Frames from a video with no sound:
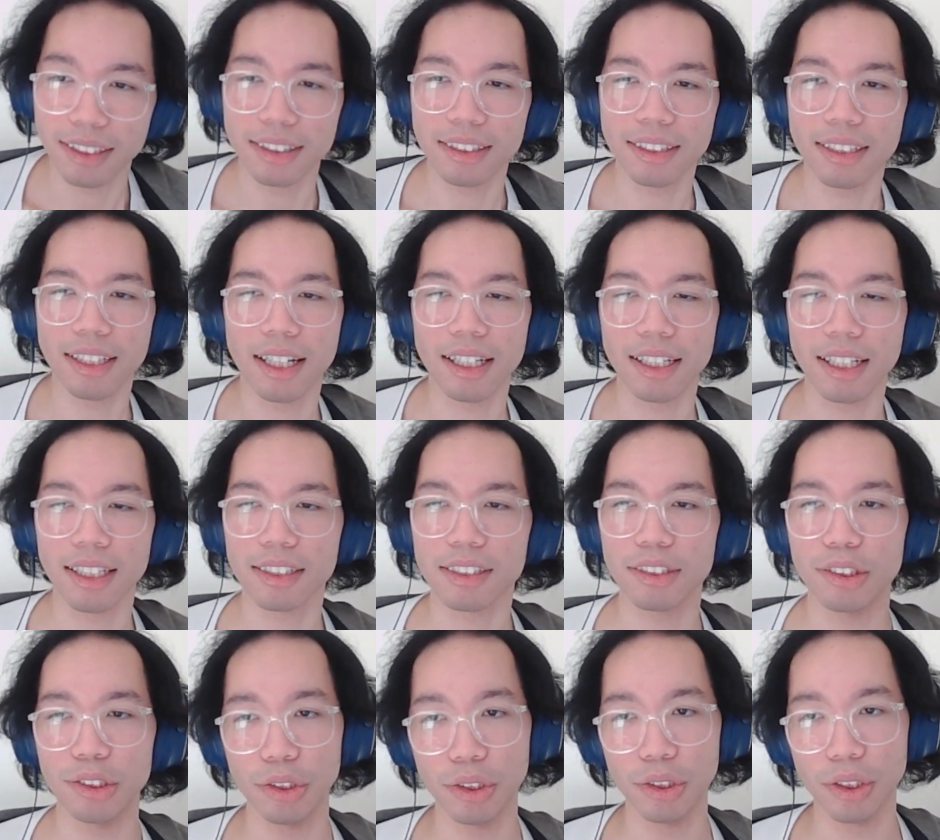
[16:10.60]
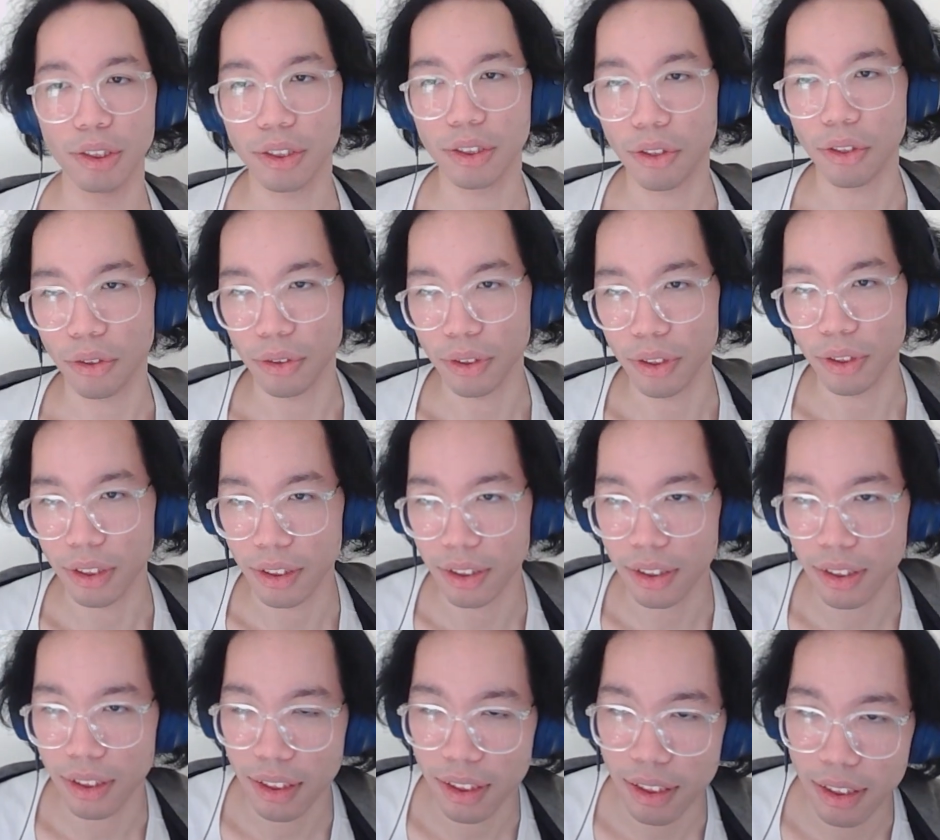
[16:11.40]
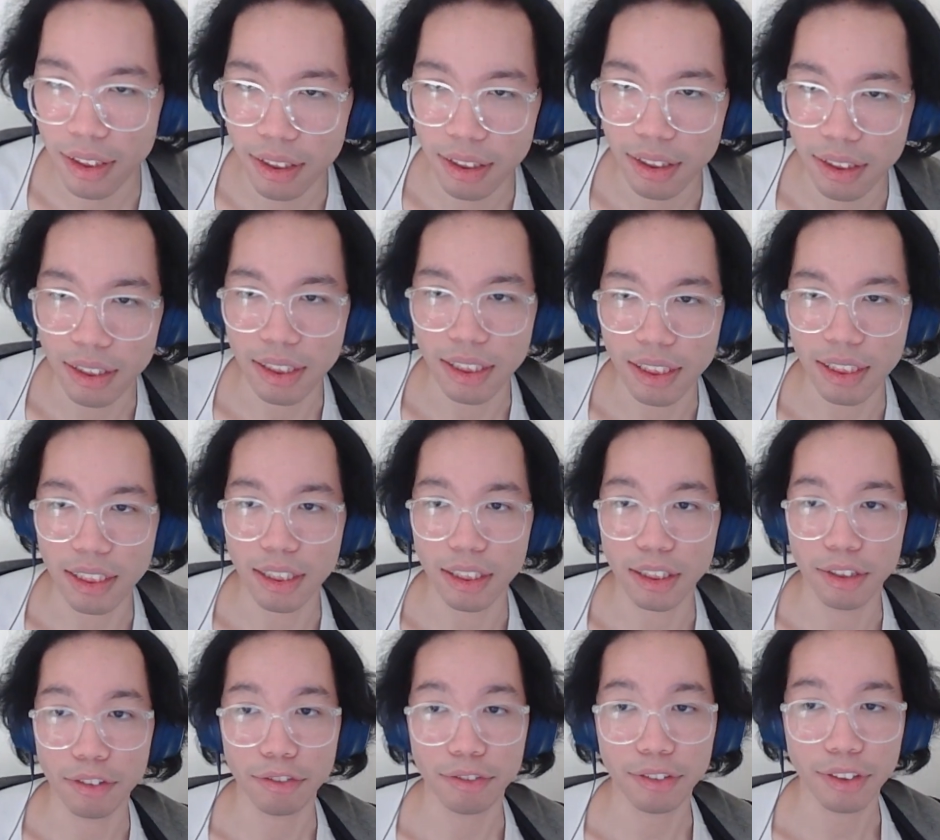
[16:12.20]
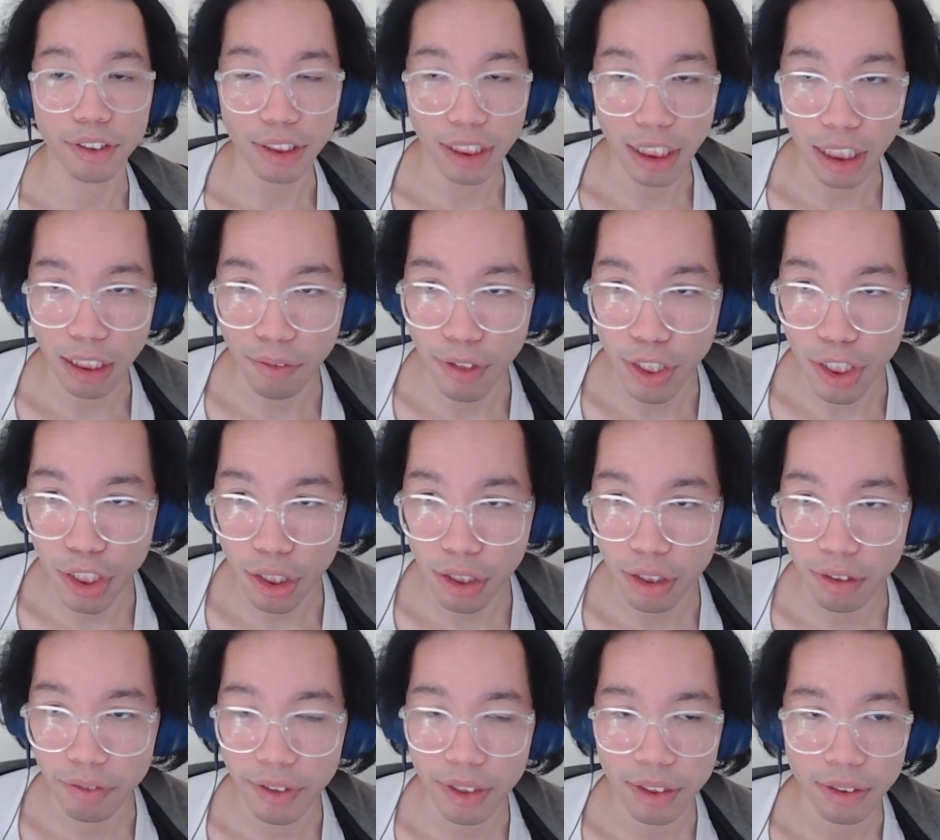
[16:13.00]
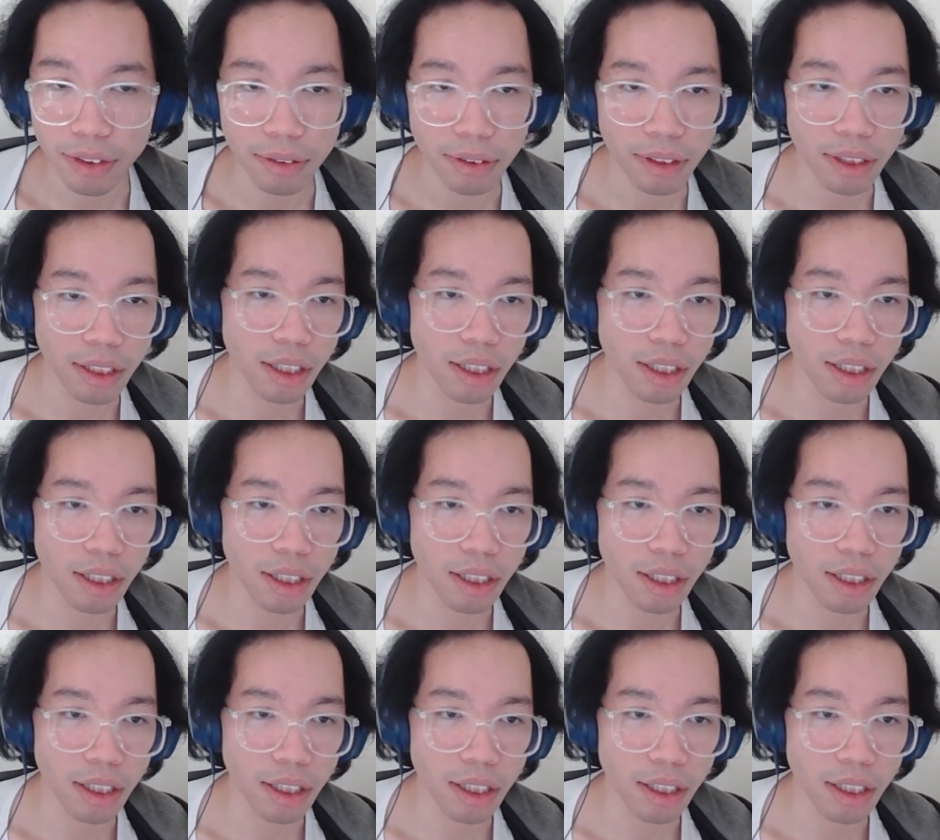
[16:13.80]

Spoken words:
I guess you can call it the first iteration of it.